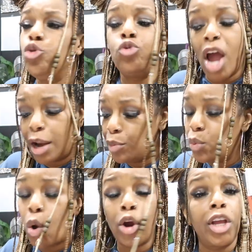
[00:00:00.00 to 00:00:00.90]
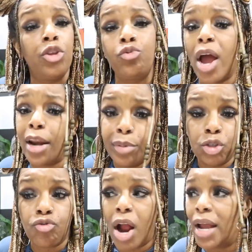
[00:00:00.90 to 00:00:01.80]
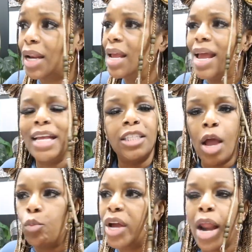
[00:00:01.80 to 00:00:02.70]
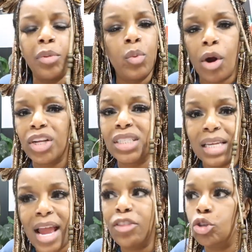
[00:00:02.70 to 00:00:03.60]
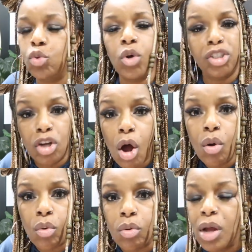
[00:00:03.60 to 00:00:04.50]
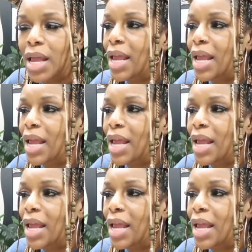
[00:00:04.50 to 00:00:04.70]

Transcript: You got to be working, you got to be trying, and we got to be working together towards a goal.